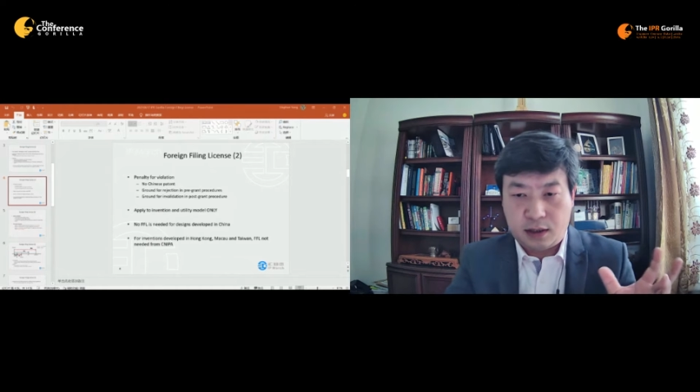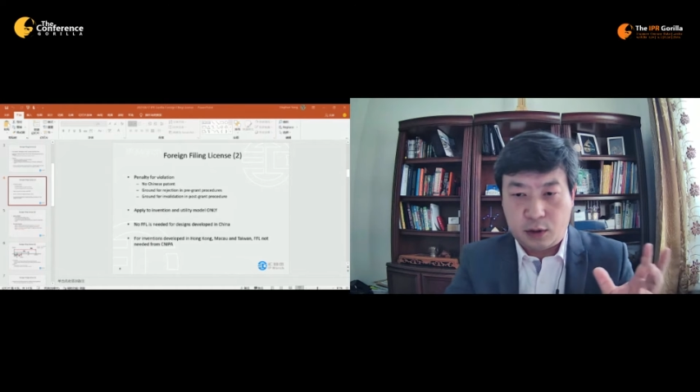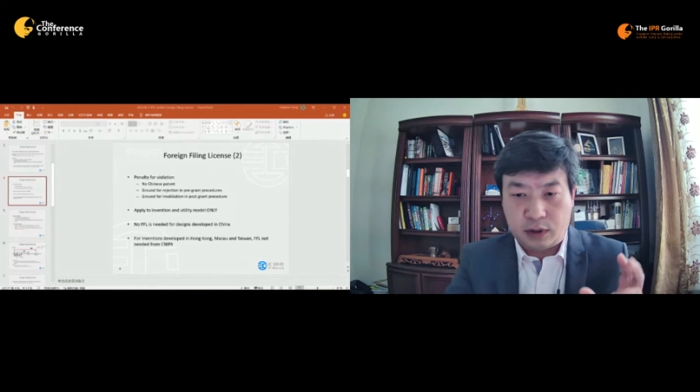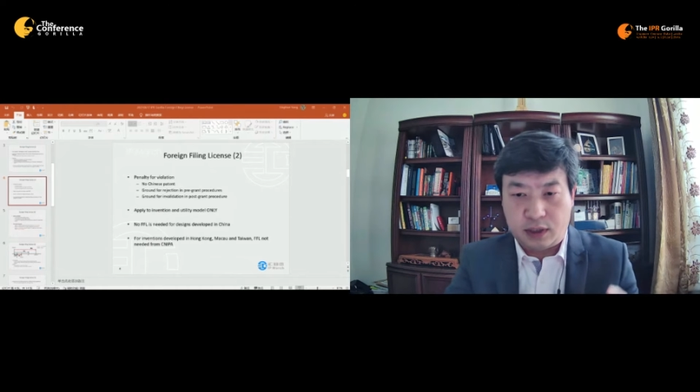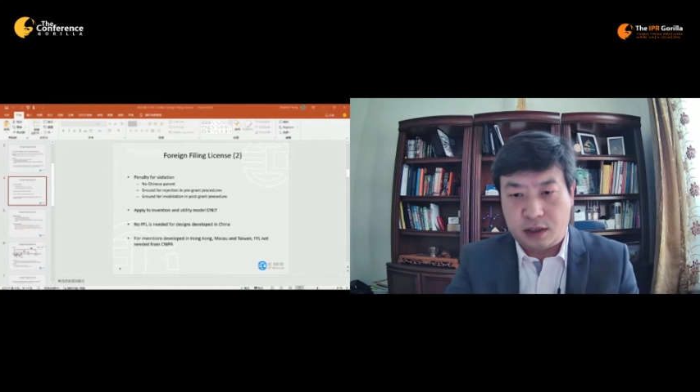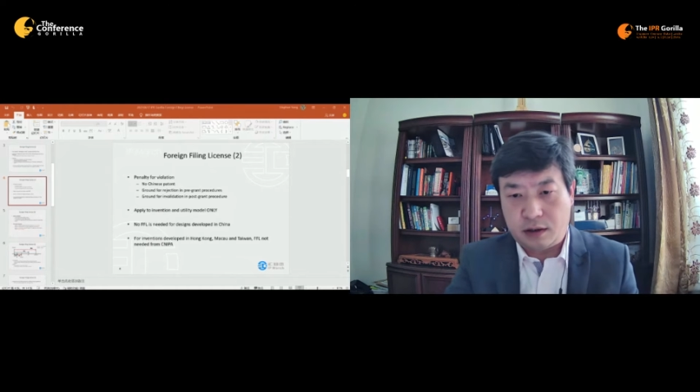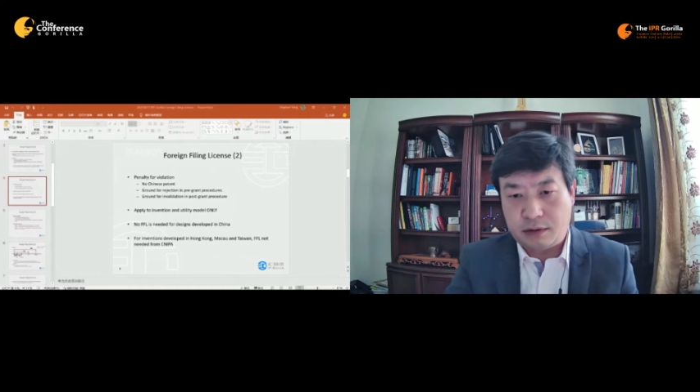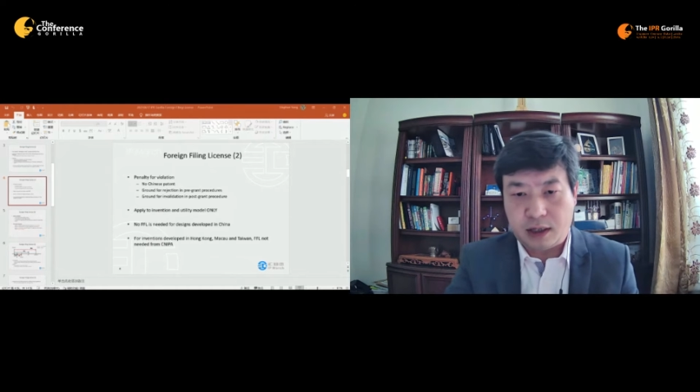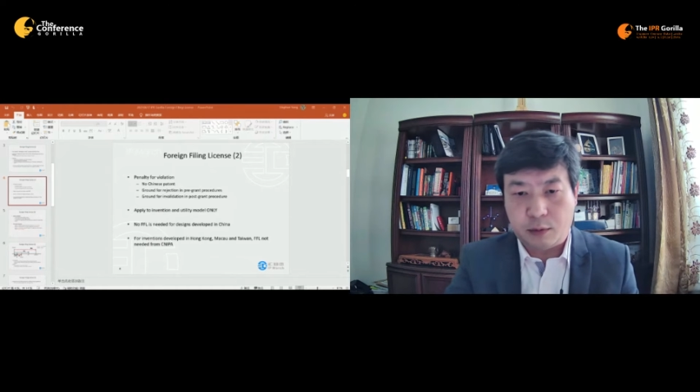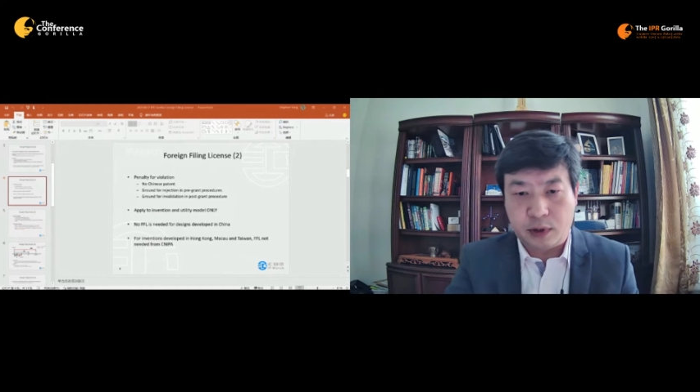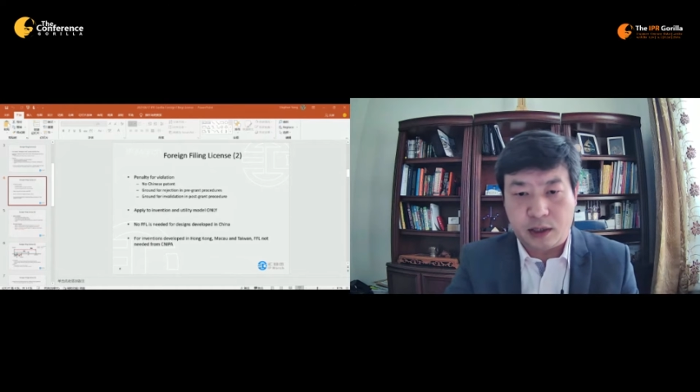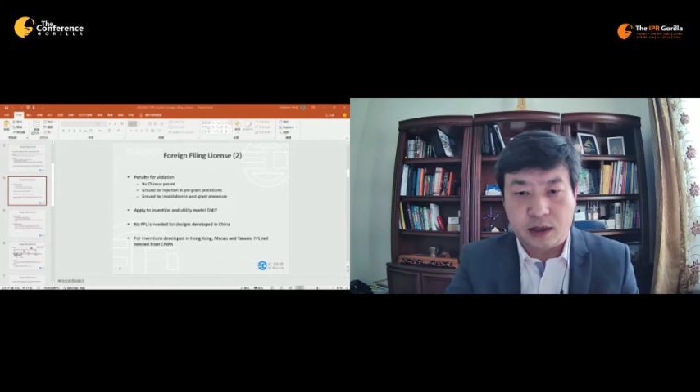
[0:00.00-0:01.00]

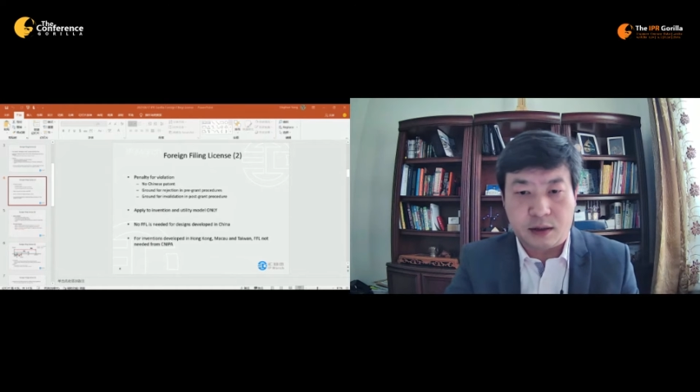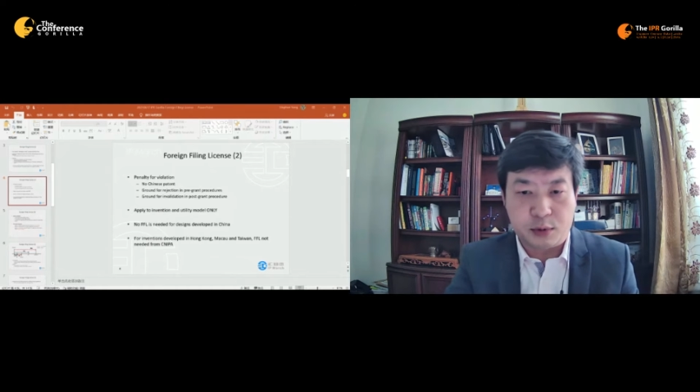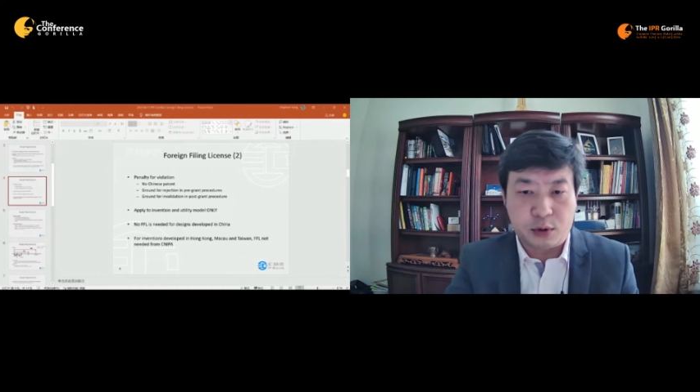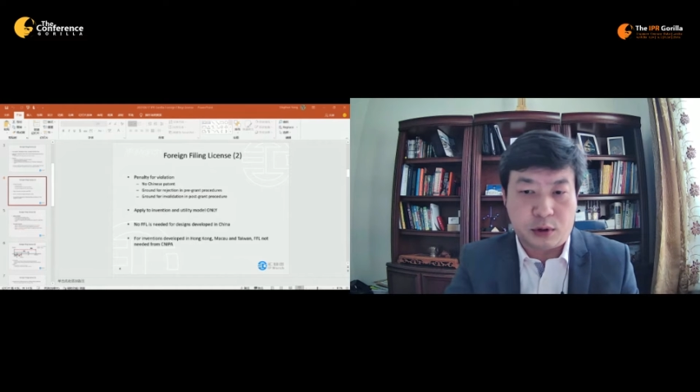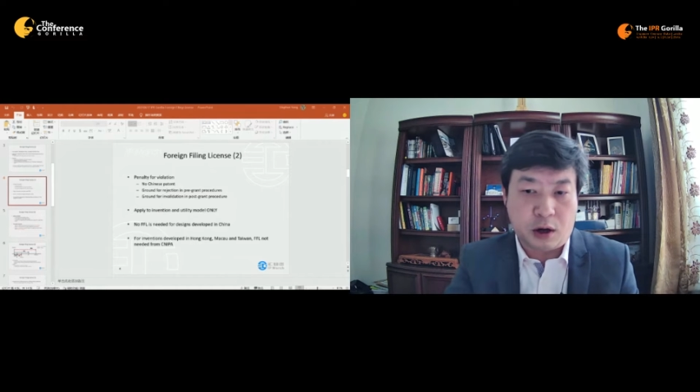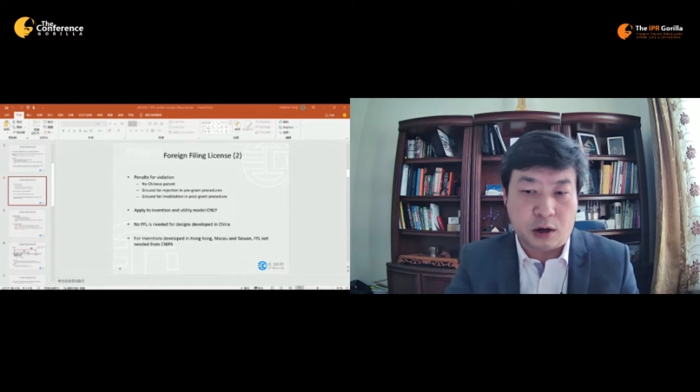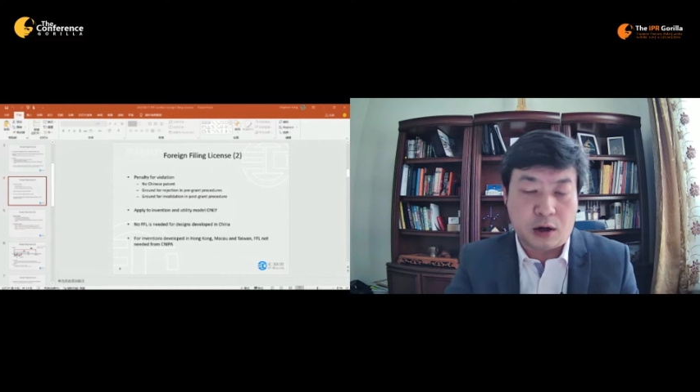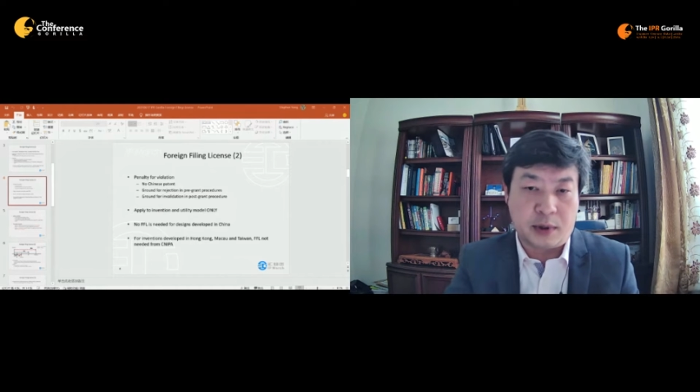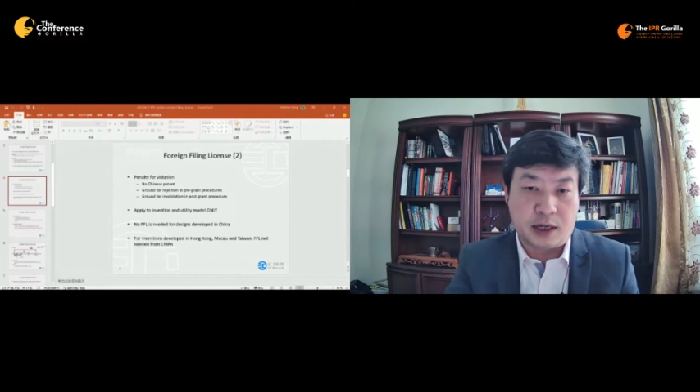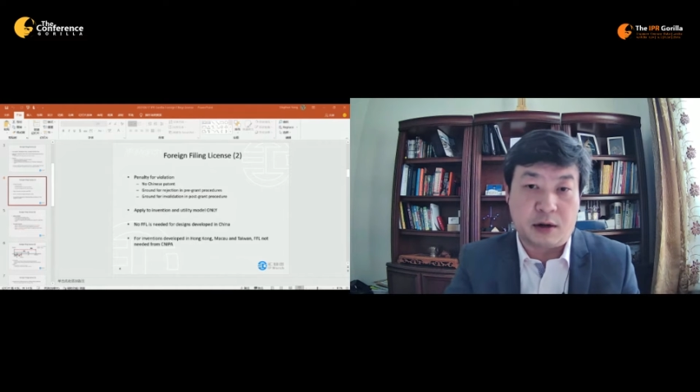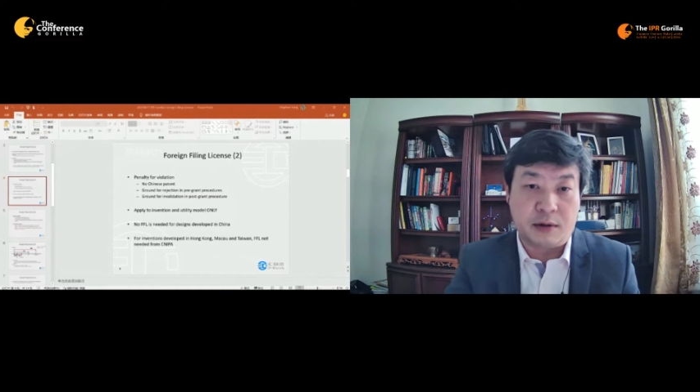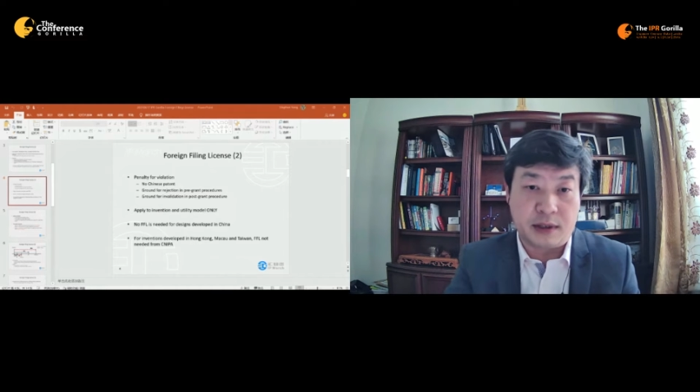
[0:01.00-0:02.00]
criteria when it comes to Hong Kong, Macau,